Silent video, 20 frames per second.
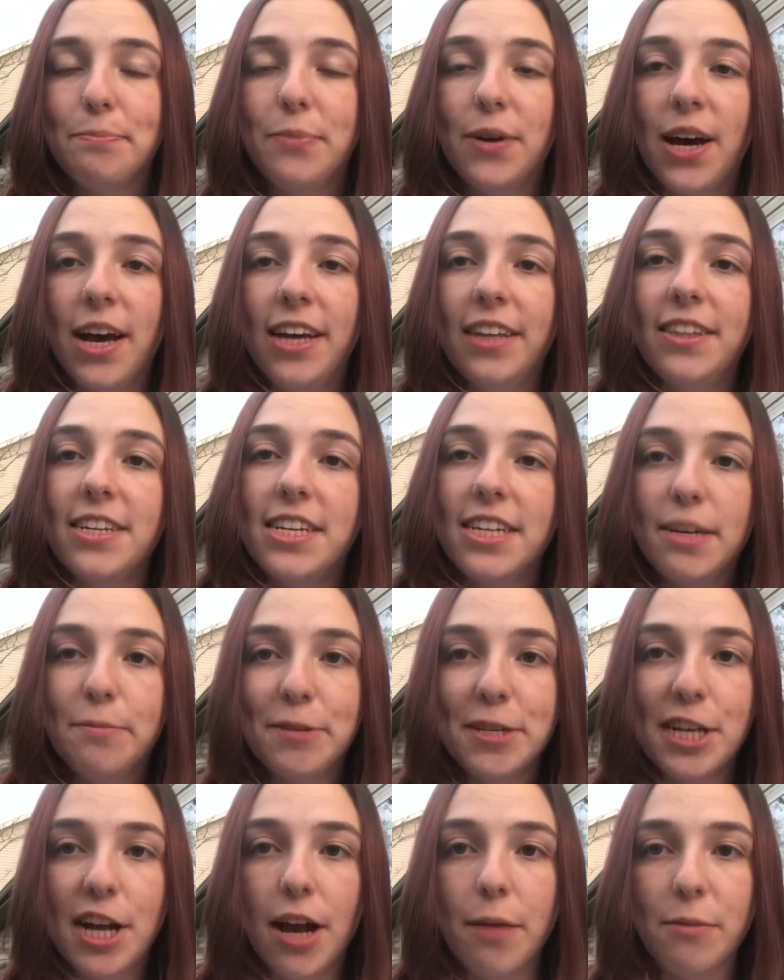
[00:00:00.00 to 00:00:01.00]
but the
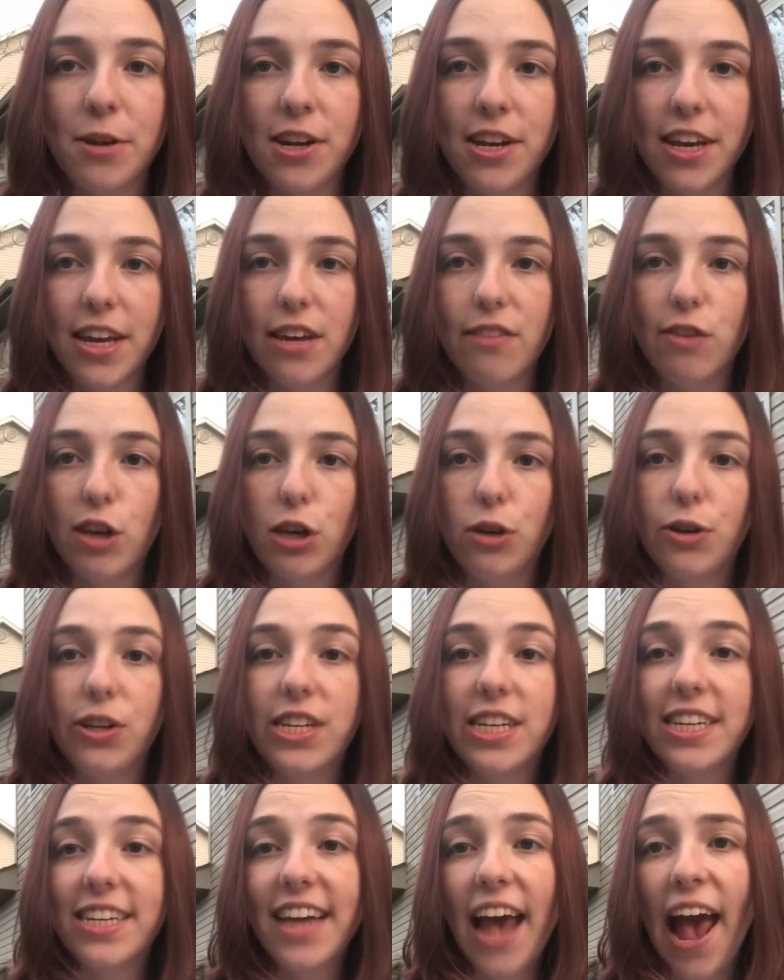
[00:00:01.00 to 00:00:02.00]
tips that I'm going to give you
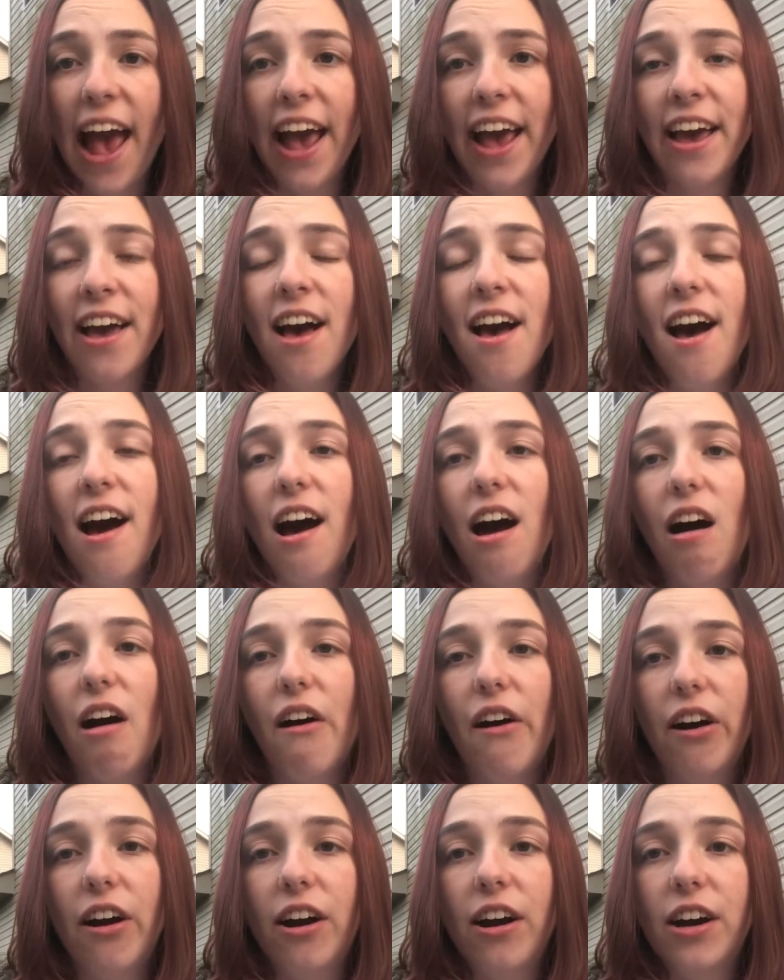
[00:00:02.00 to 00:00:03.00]
today
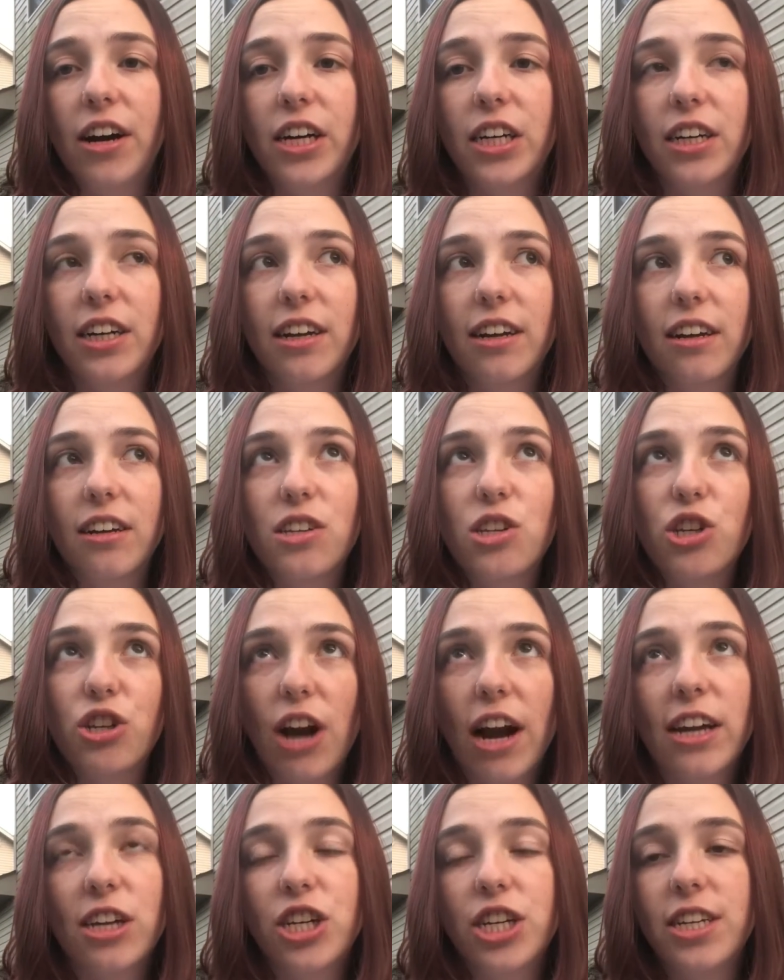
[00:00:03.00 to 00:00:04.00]
are
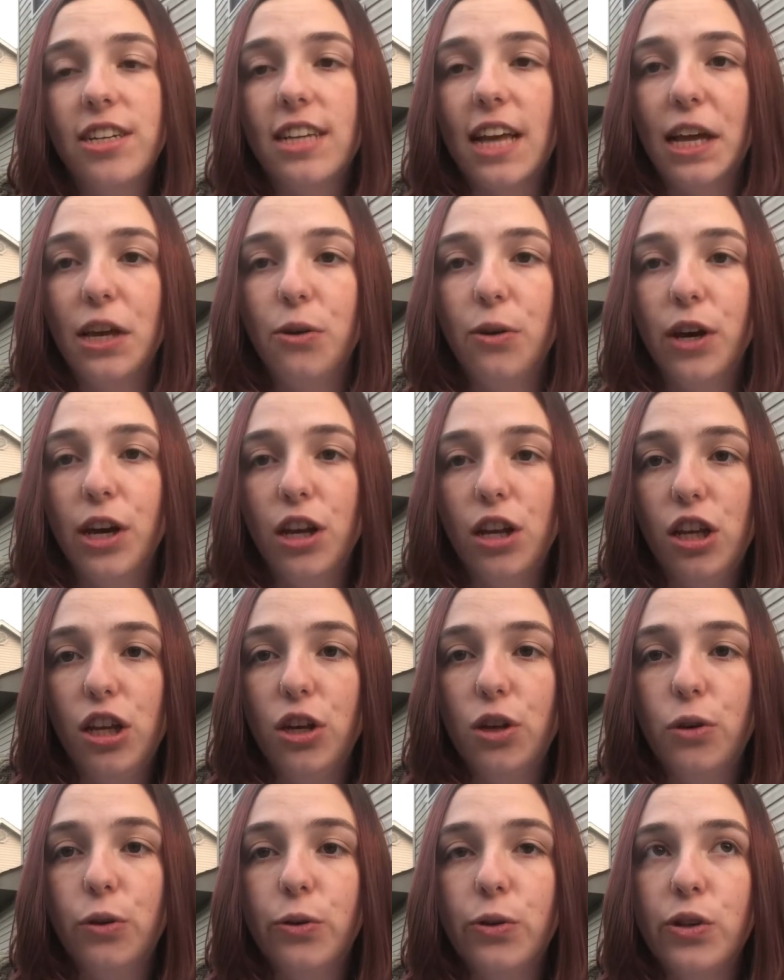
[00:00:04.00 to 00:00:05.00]
strategies that you can
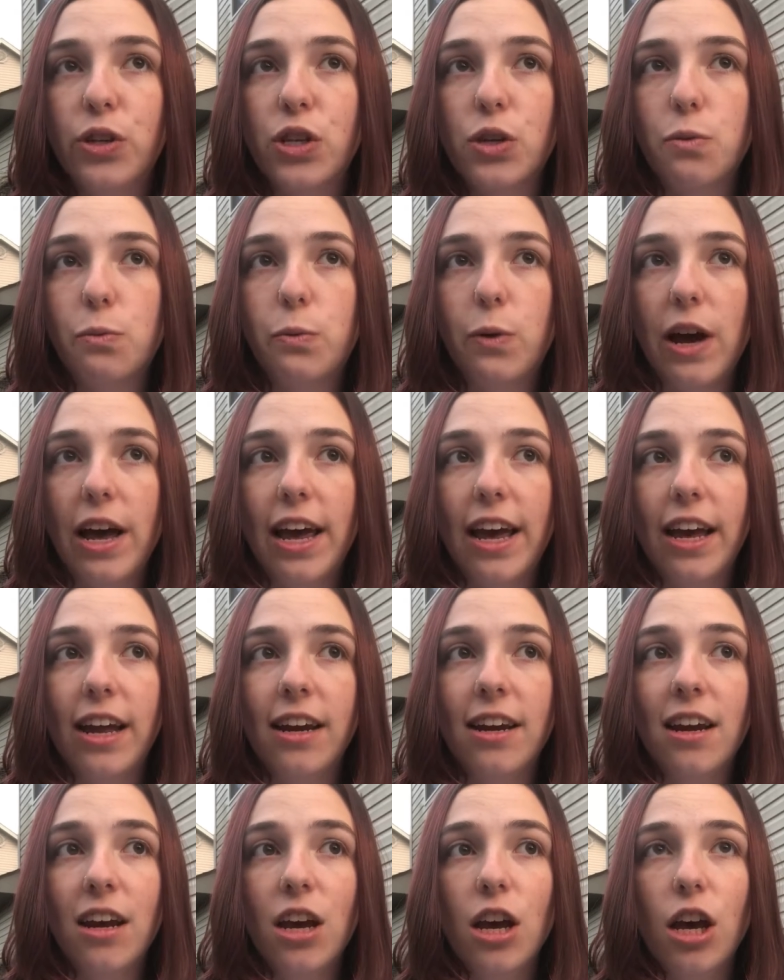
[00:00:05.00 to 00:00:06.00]
use
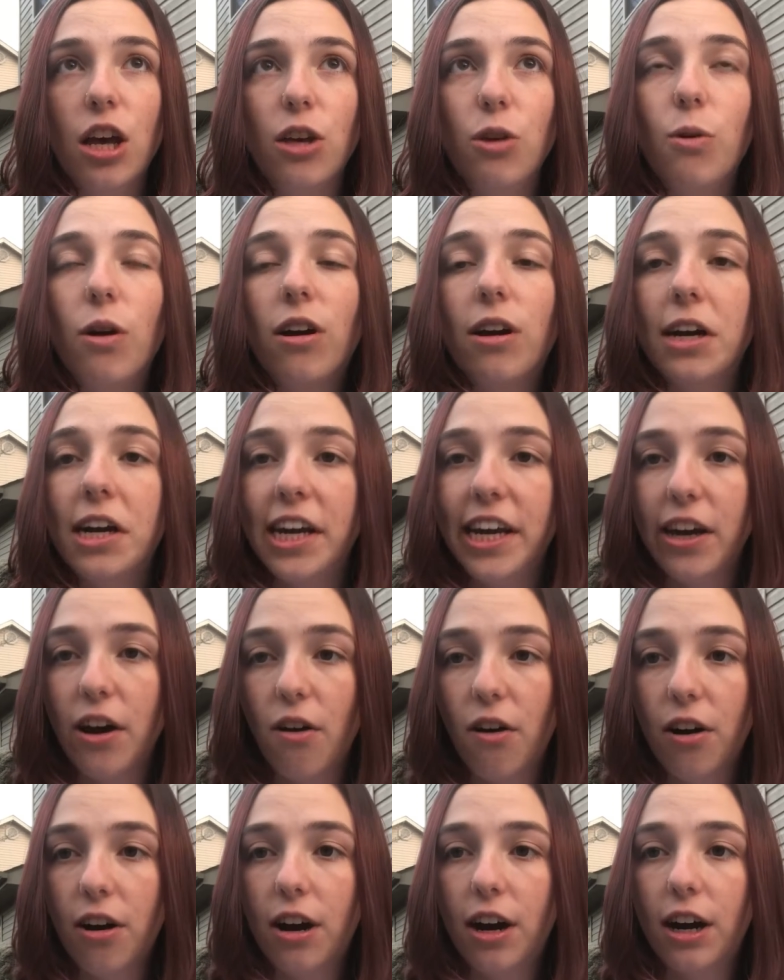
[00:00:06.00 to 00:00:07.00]
when you already
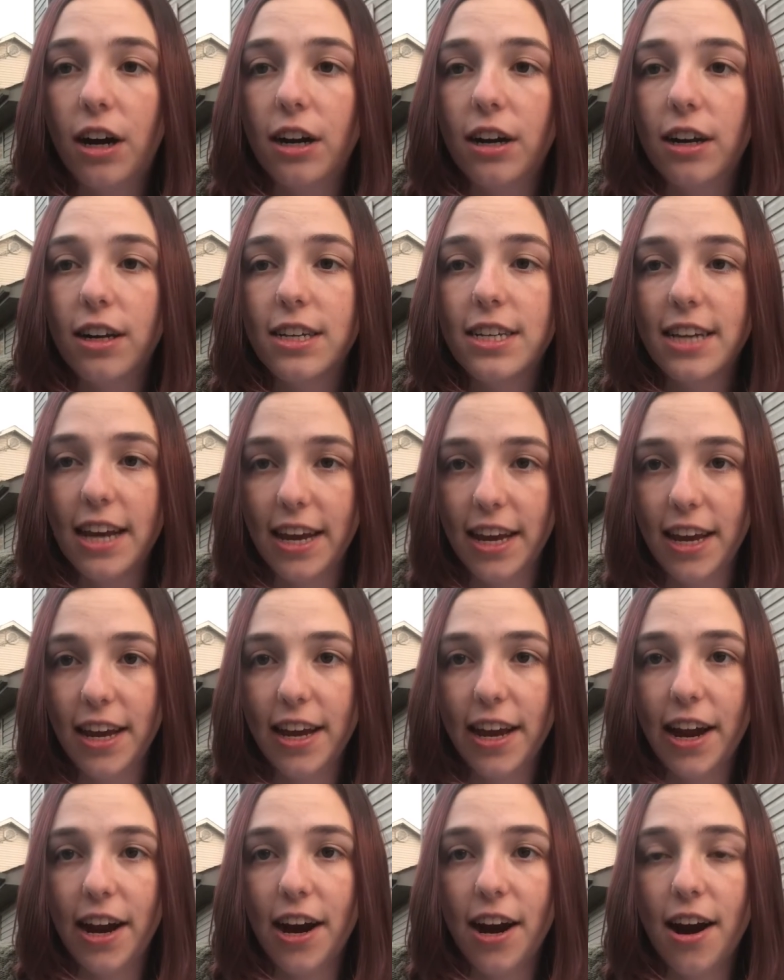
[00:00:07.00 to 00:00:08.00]
are taking
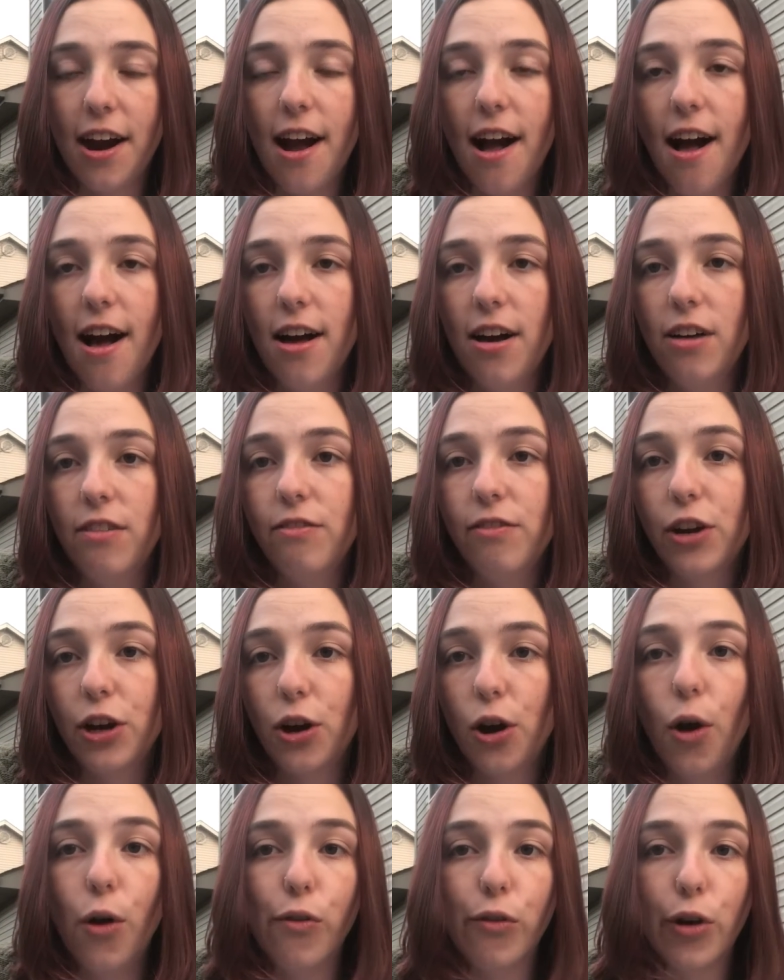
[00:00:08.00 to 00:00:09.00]
care of
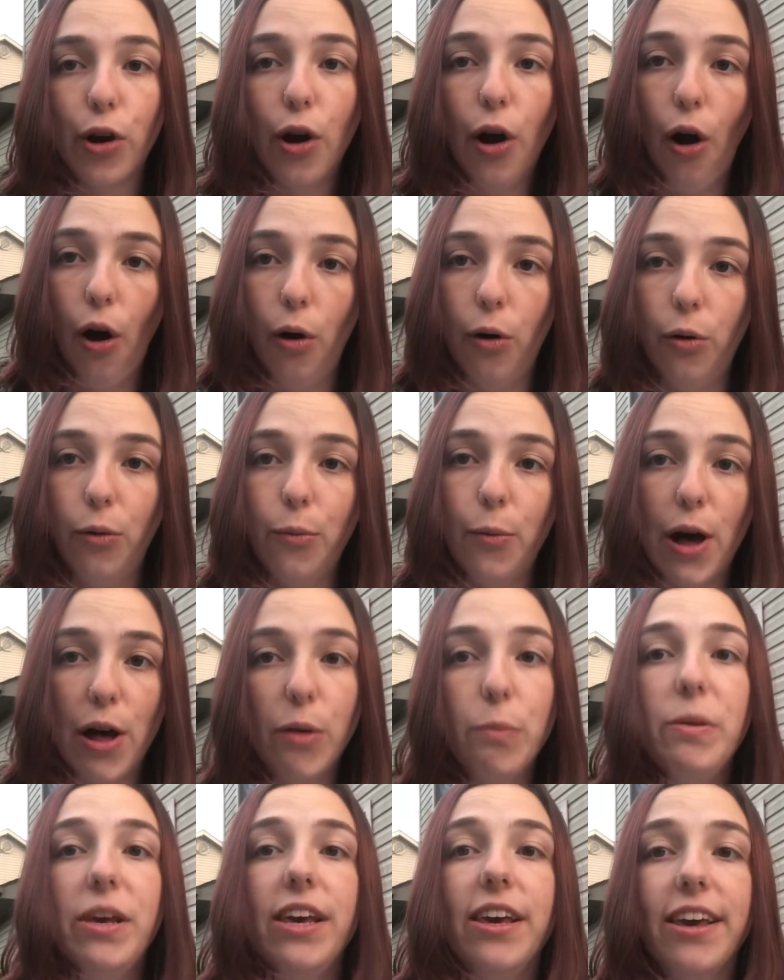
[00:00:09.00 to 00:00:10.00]
your overall
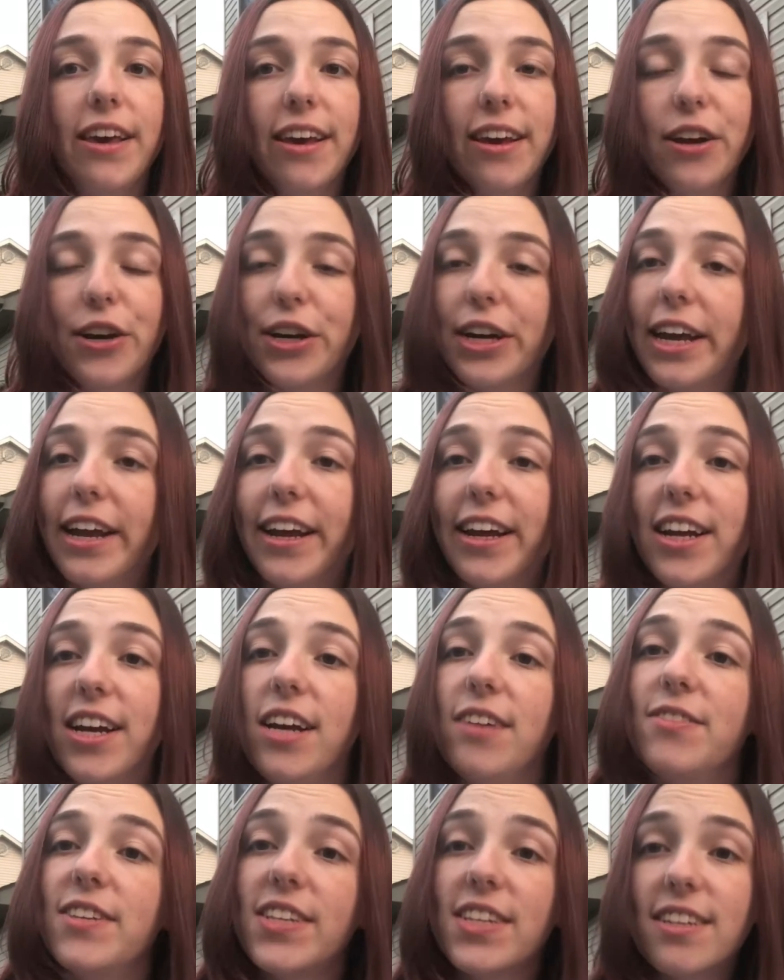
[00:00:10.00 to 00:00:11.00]
well-being. You're getting
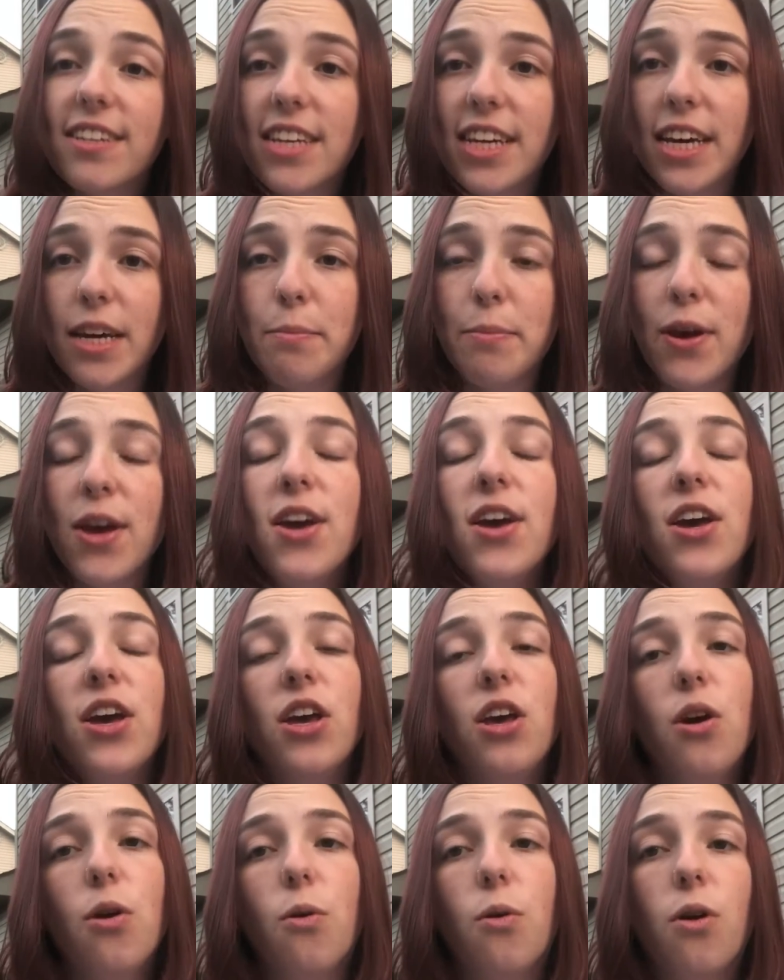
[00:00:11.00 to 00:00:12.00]
enough sleep,
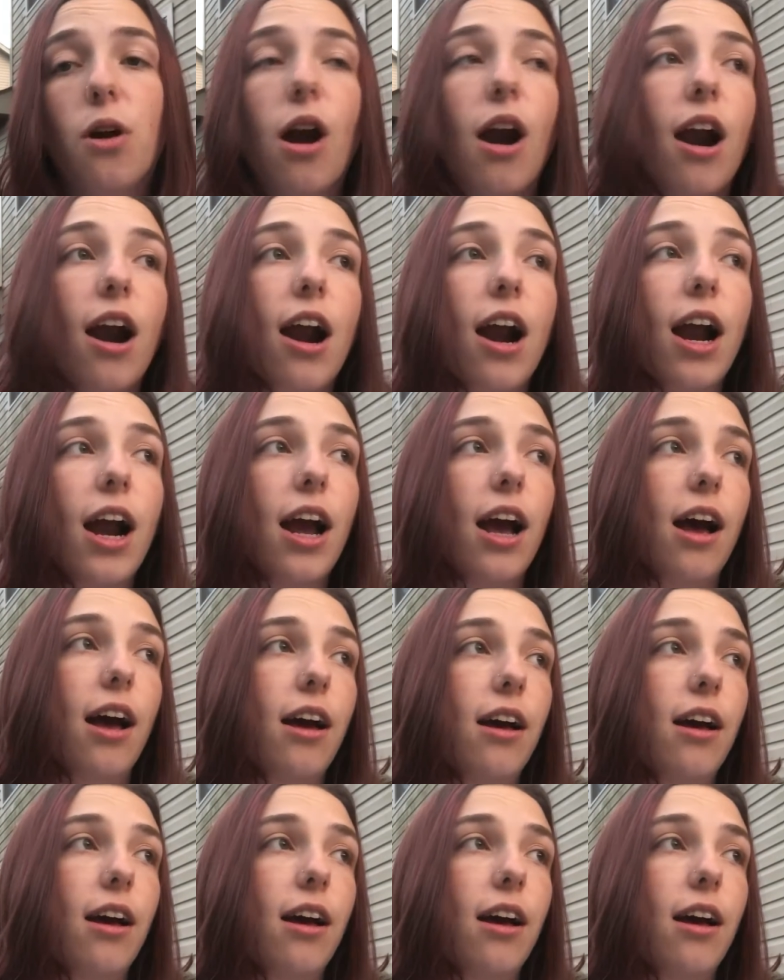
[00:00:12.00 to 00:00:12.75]
you're